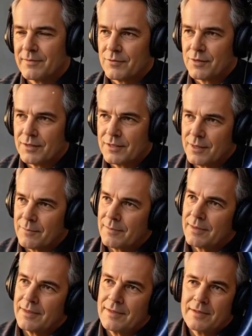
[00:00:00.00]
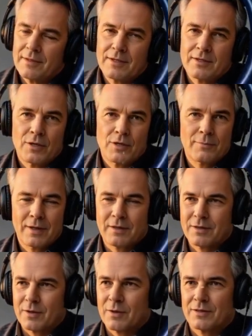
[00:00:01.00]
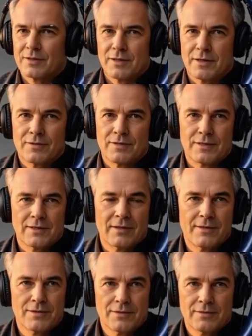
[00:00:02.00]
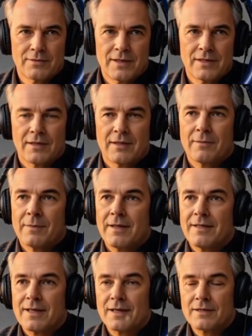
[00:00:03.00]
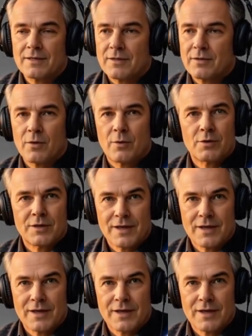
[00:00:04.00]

First up, let's talk about launch services. This is SpaceX's core